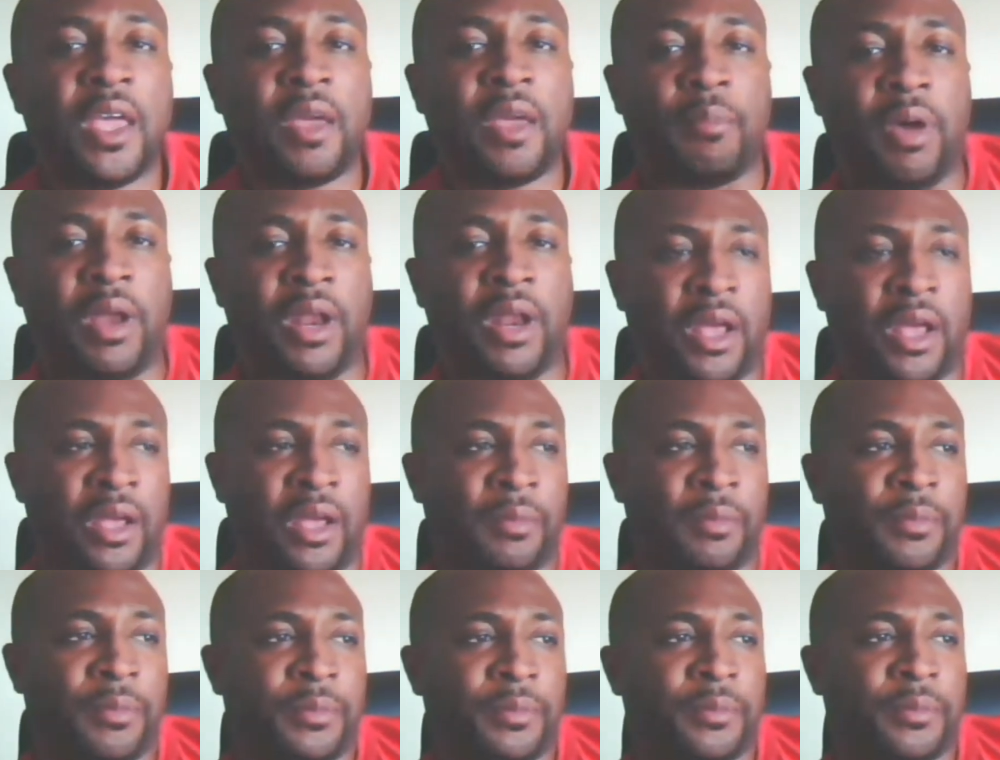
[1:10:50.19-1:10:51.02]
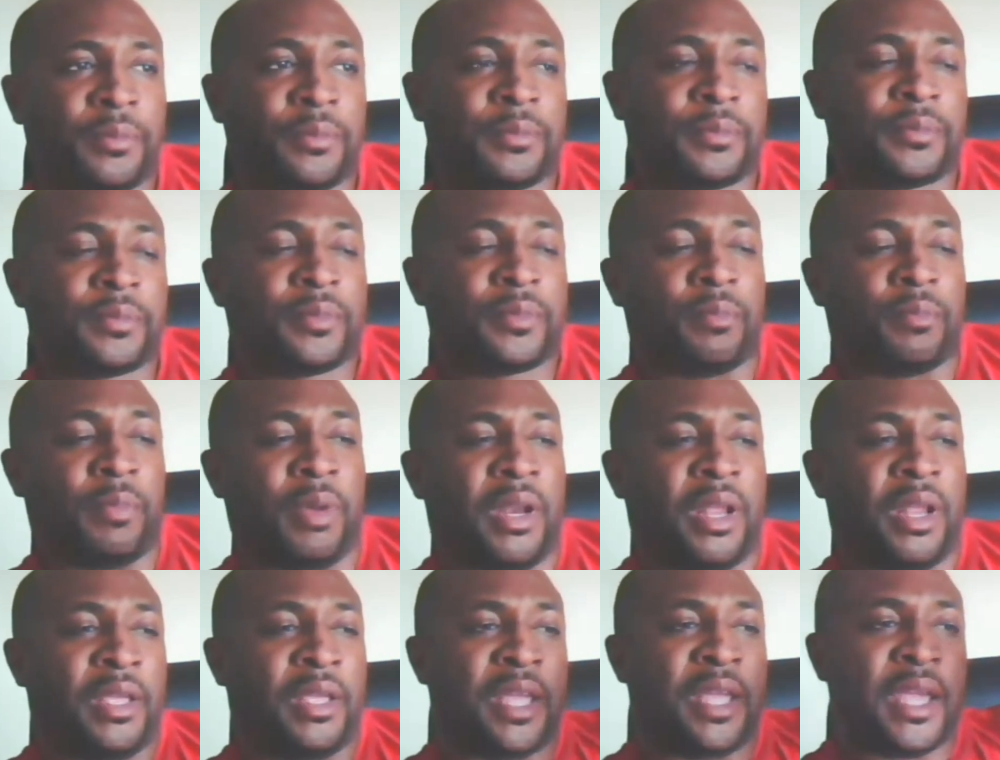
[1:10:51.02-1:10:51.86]
But
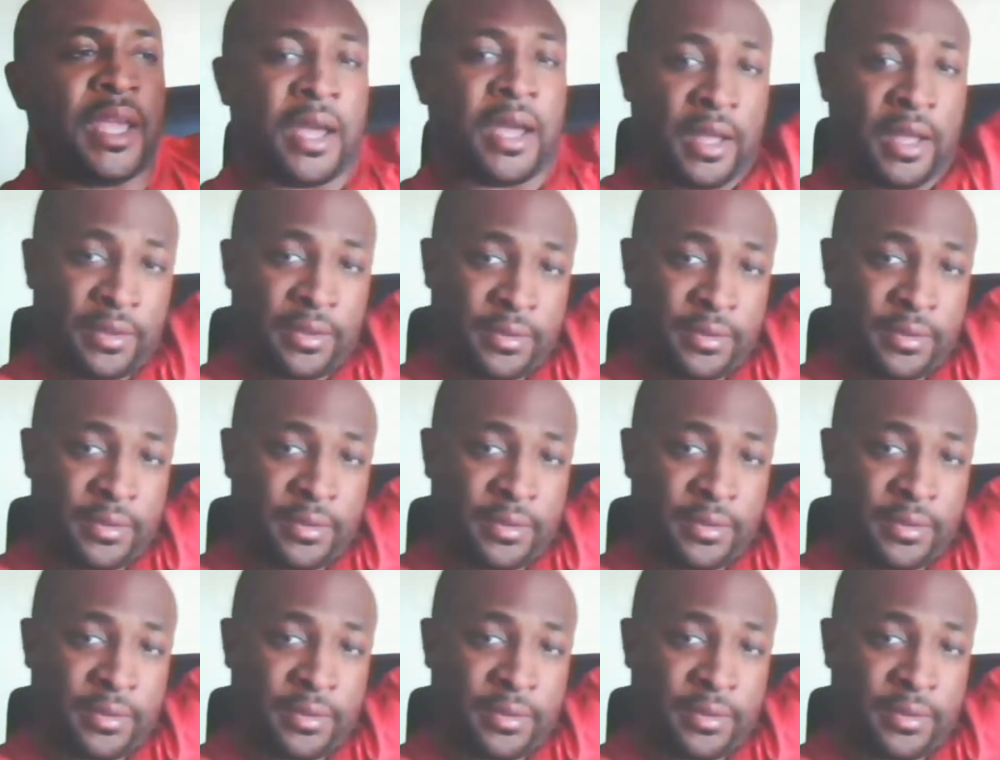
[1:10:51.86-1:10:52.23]
yeah.